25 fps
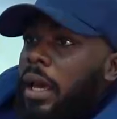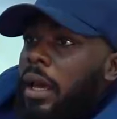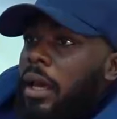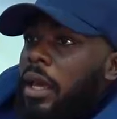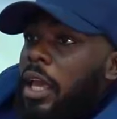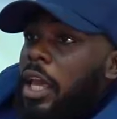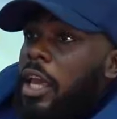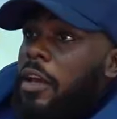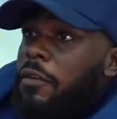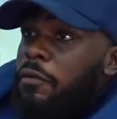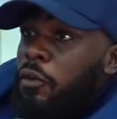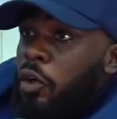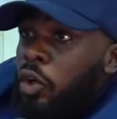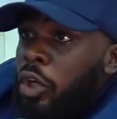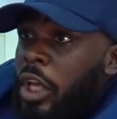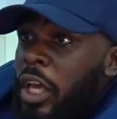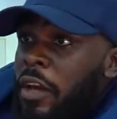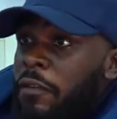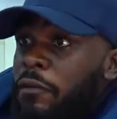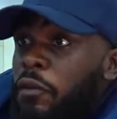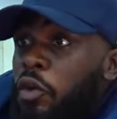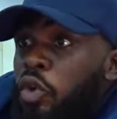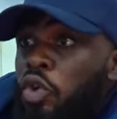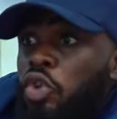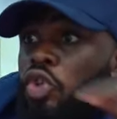Even
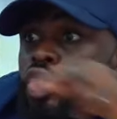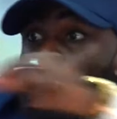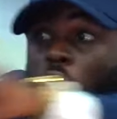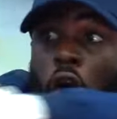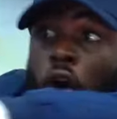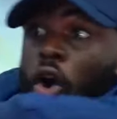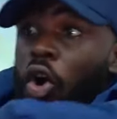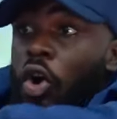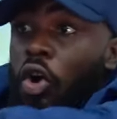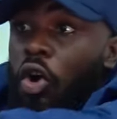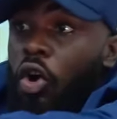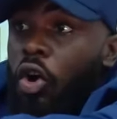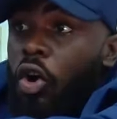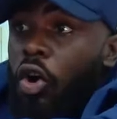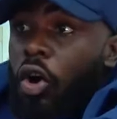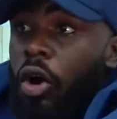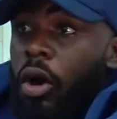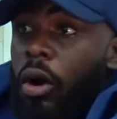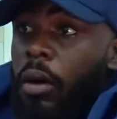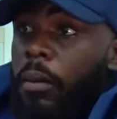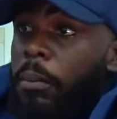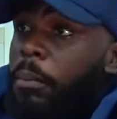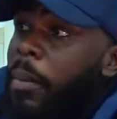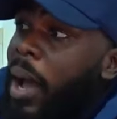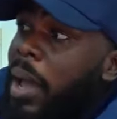even though
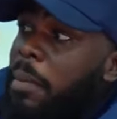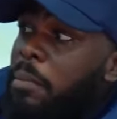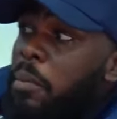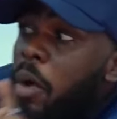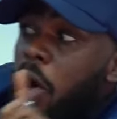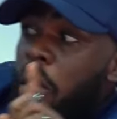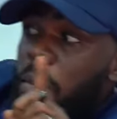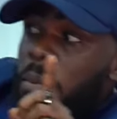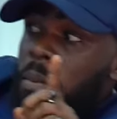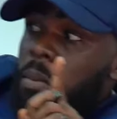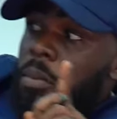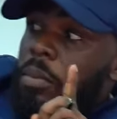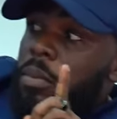my mom